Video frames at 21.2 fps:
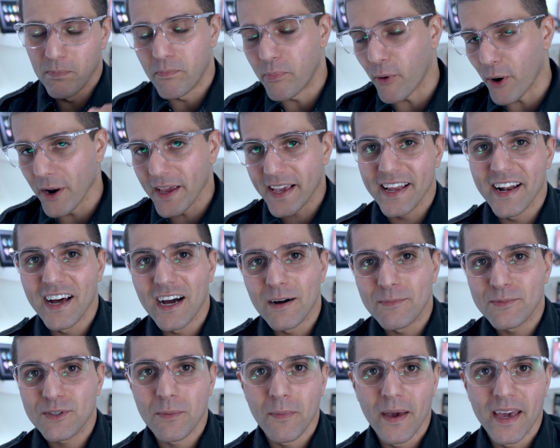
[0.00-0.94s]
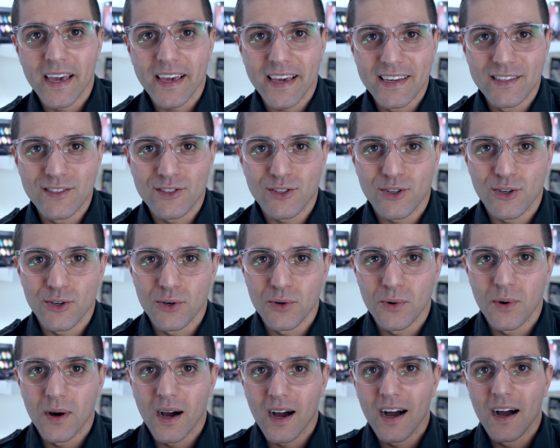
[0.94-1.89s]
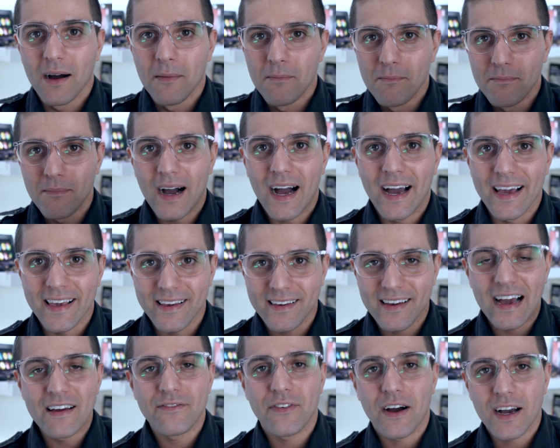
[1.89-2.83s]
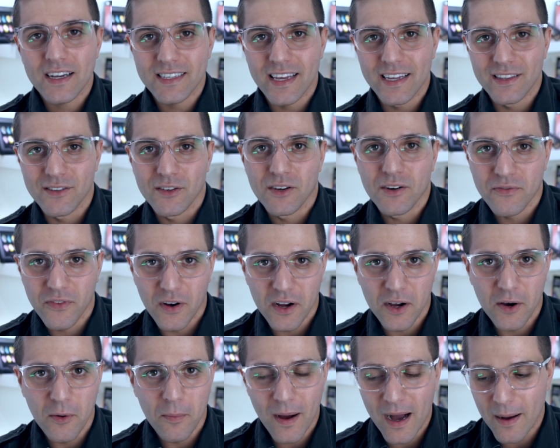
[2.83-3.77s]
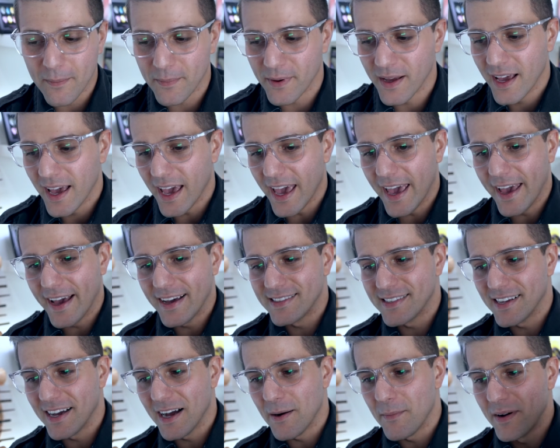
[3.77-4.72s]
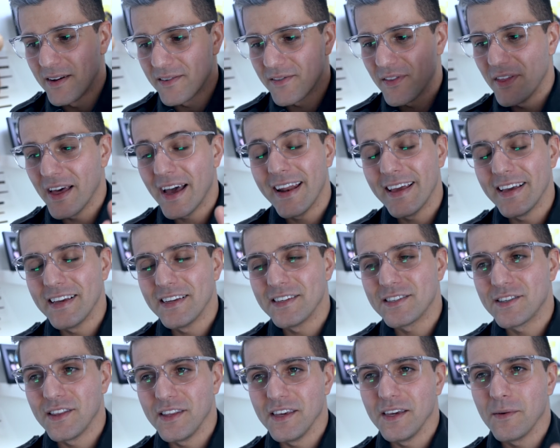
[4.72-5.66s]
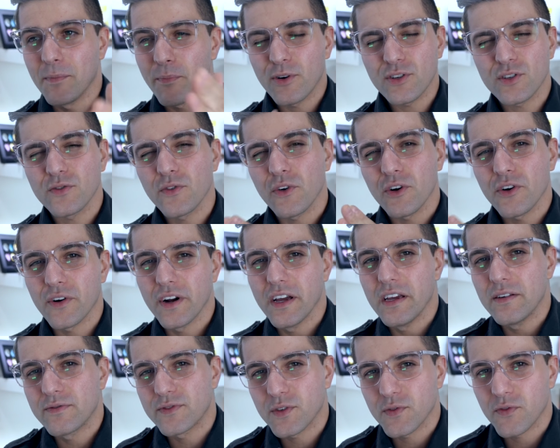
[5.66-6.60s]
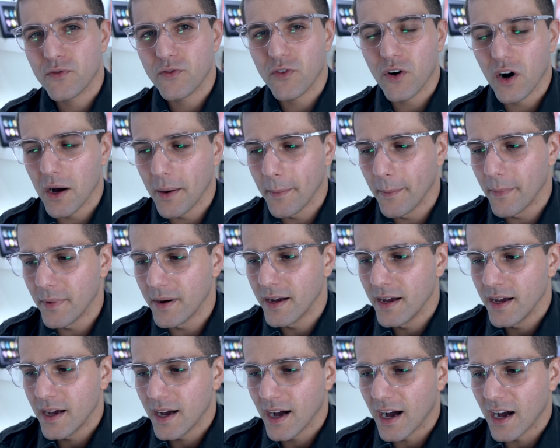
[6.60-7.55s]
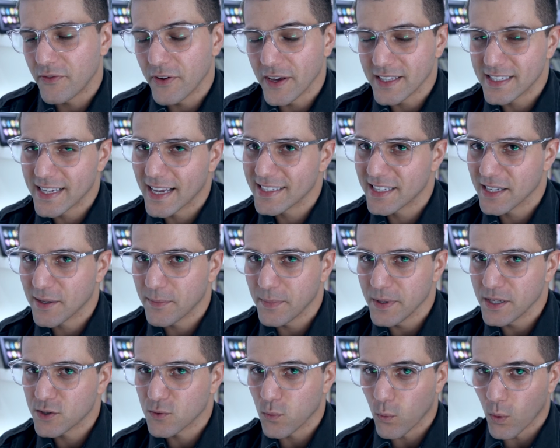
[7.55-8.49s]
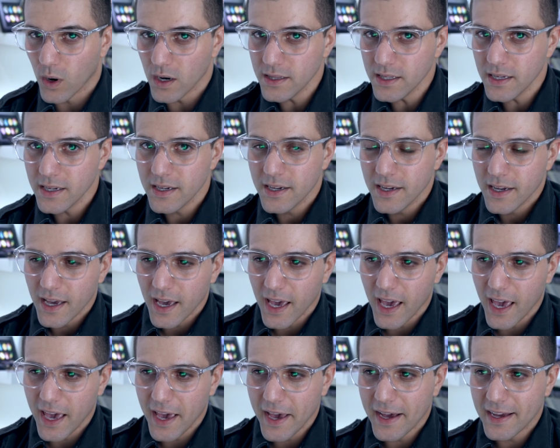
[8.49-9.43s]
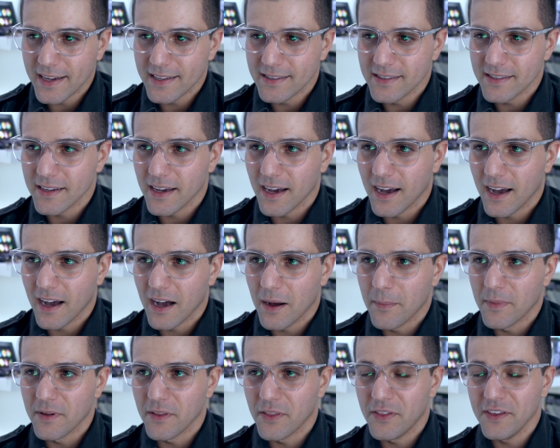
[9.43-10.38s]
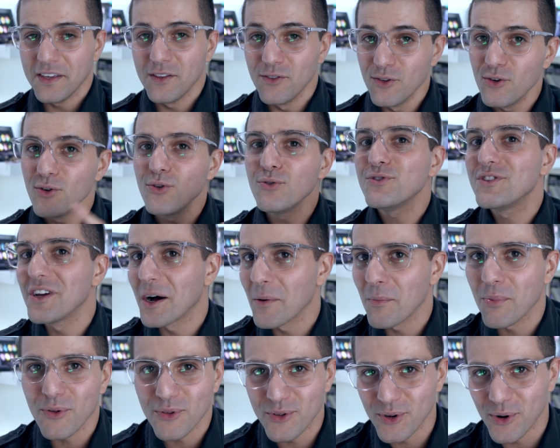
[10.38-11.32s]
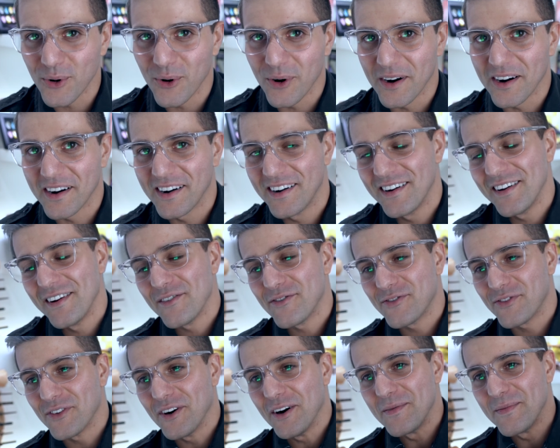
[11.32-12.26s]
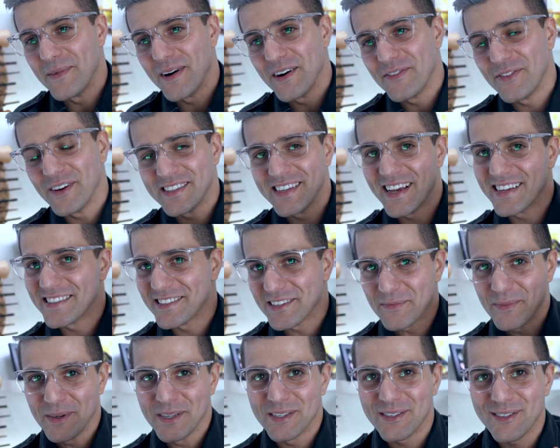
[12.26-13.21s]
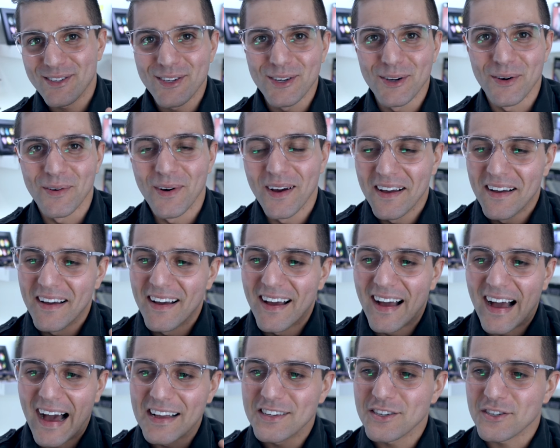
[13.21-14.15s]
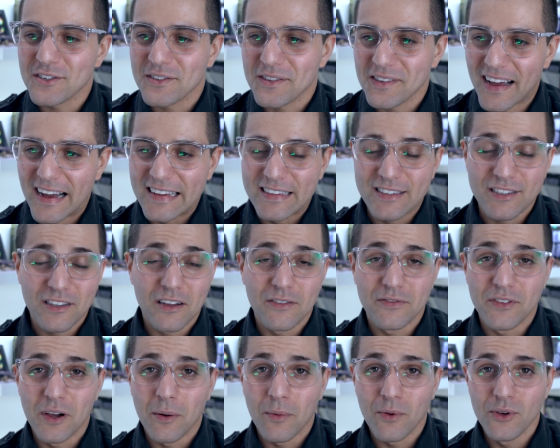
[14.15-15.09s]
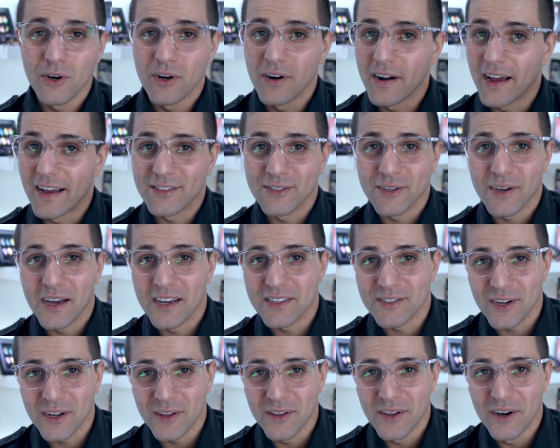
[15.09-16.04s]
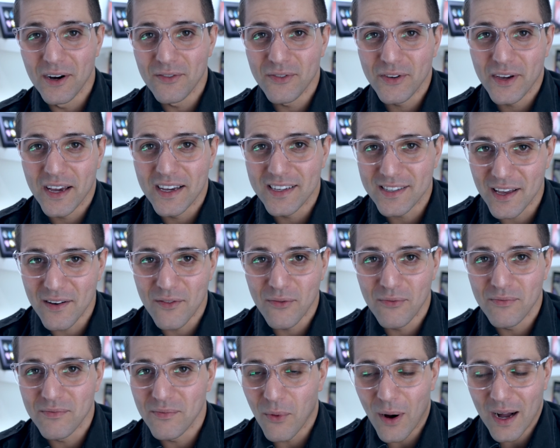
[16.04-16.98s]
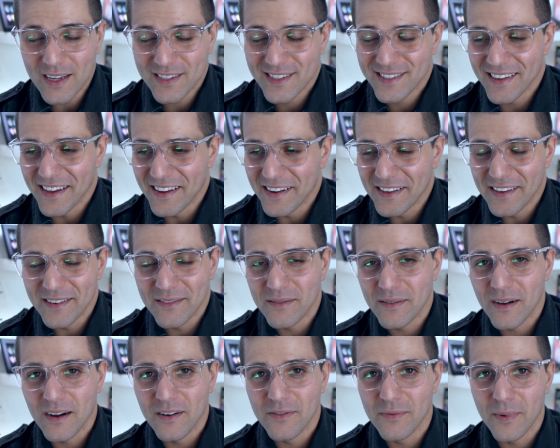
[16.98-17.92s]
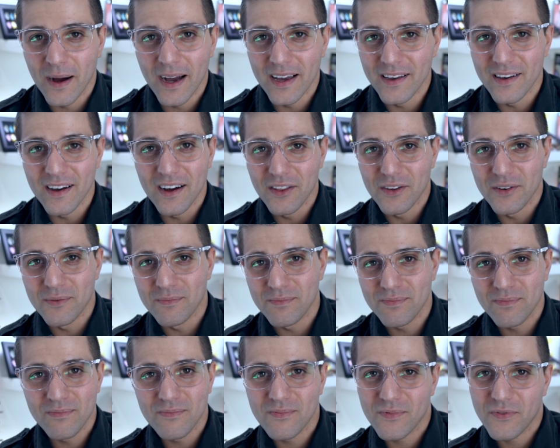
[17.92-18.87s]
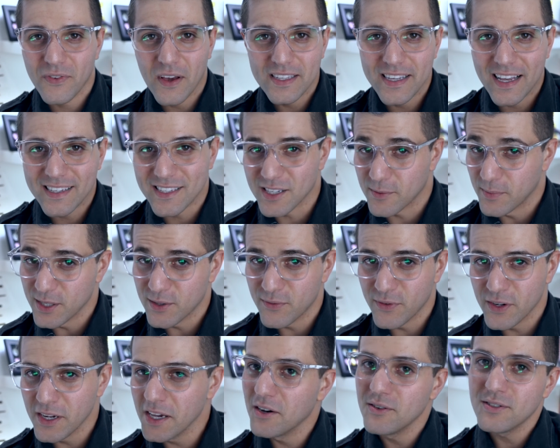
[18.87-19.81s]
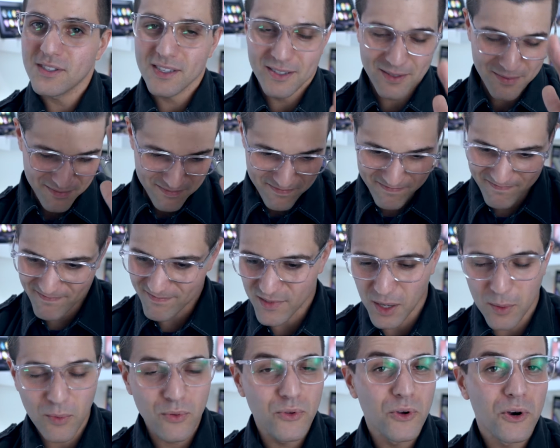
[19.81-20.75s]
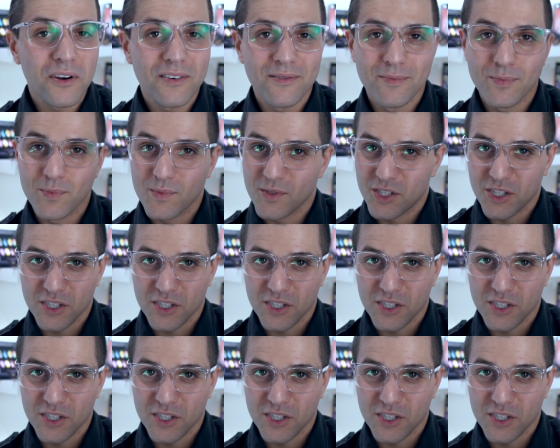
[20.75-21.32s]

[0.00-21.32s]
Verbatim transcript: breaking up to make into uh, my Kivox Ender Funko Pop. And um, that is the Percival Graves from uh, Fantastic Beasts 1 and um, the new Dumbledore from uh, Fantastic Beasts 2. I just, I just love Dumbledore, as you guys all know. If you guys have watched any of my other Fantastic Beasts videos, Dumbledore, it's